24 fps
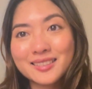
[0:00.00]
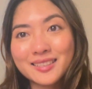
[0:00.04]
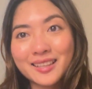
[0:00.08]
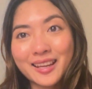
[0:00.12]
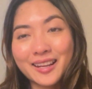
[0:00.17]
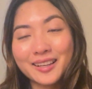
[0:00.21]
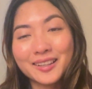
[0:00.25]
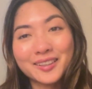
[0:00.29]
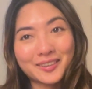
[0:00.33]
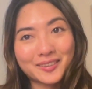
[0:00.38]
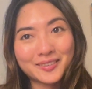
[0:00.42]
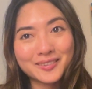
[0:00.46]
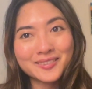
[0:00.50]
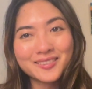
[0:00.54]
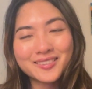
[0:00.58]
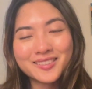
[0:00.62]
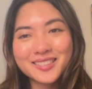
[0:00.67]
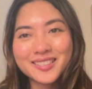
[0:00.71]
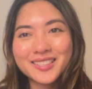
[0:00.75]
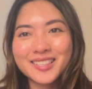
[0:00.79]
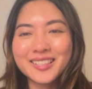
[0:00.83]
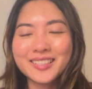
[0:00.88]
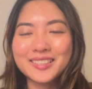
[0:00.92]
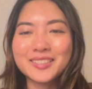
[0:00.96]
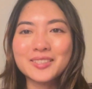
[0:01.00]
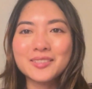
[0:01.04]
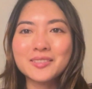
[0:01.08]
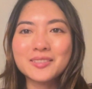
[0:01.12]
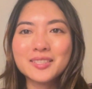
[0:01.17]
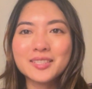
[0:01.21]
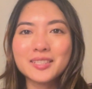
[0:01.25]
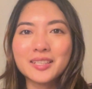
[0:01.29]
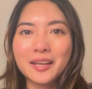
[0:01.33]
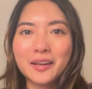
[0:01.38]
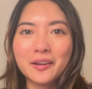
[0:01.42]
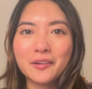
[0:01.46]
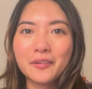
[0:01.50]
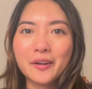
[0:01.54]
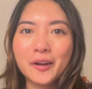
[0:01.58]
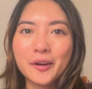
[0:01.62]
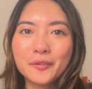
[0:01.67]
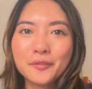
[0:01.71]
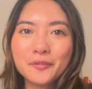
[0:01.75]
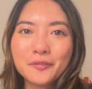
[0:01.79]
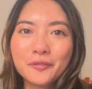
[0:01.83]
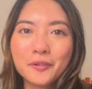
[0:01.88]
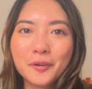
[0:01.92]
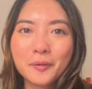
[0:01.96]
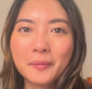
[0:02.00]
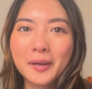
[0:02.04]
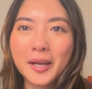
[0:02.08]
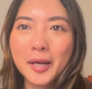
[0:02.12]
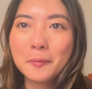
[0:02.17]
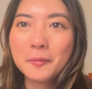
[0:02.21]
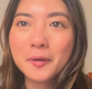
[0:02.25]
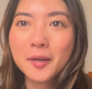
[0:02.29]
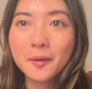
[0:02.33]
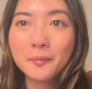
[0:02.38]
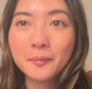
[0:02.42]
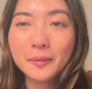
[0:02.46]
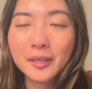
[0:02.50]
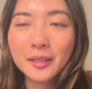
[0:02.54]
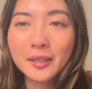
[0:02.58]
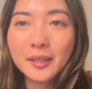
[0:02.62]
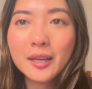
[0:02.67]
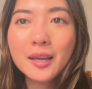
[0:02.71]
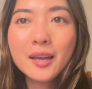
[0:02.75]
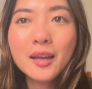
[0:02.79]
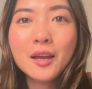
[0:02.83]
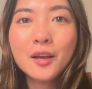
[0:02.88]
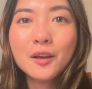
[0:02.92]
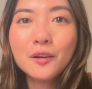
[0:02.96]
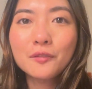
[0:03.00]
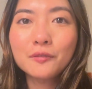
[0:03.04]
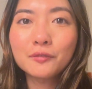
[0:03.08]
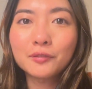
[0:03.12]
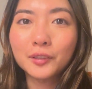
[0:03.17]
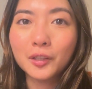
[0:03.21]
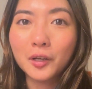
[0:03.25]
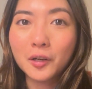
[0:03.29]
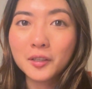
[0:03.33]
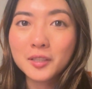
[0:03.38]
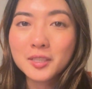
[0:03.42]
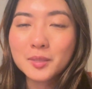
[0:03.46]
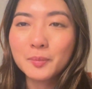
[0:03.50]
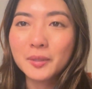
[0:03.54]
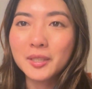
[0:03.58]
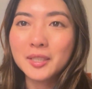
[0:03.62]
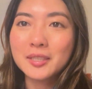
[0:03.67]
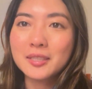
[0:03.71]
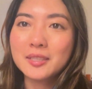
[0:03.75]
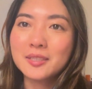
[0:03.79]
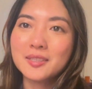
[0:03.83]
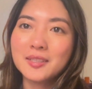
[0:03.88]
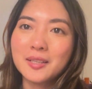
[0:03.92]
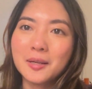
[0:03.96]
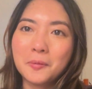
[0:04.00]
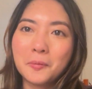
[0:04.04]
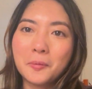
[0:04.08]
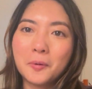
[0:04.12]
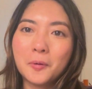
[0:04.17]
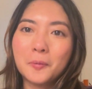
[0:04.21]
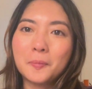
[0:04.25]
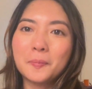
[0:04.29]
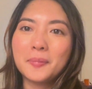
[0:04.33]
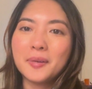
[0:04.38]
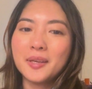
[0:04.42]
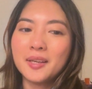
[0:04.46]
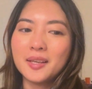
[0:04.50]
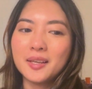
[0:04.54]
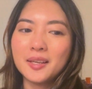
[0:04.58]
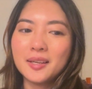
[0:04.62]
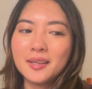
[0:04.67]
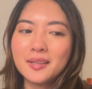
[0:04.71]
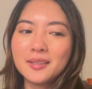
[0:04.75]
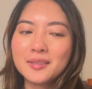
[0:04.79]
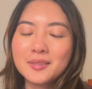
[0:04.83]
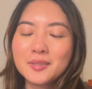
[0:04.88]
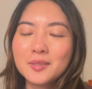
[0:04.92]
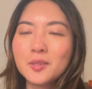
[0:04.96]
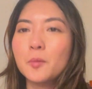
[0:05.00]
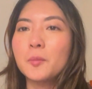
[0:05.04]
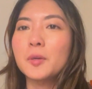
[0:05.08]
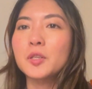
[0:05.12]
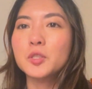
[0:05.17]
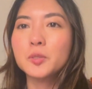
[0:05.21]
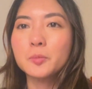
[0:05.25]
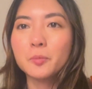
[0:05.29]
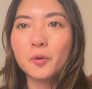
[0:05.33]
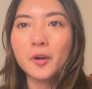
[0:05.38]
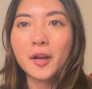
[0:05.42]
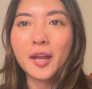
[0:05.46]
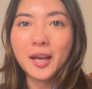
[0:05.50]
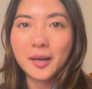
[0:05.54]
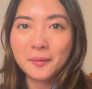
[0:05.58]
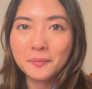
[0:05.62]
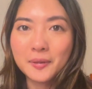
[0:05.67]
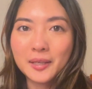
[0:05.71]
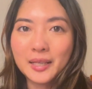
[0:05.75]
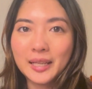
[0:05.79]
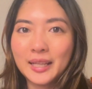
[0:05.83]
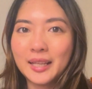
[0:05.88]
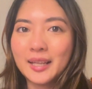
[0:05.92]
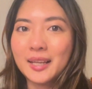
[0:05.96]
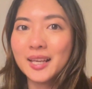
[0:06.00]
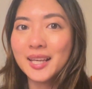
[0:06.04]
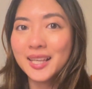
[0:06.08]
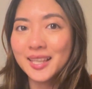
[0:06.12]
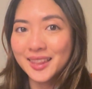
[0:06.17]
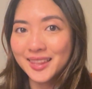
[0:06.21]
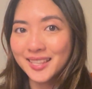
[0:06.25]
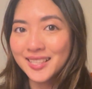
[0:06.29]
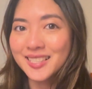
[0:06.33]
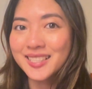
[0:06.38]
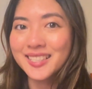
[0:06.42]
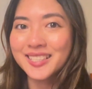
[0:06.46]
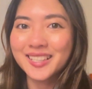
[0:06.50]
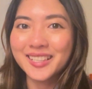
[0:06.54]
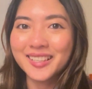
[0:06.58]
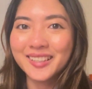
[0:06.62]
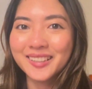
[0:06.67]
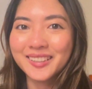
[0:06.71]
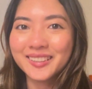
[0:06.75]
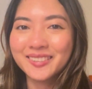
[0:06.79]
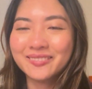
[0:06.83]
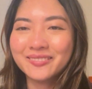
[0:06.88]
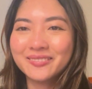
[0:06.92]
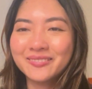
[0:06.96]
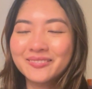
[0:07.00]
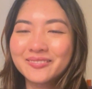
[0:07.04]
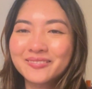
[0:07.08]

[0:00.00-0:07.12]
and girls do stay around for my upcoming vlogs, because there will be so much more happening this year.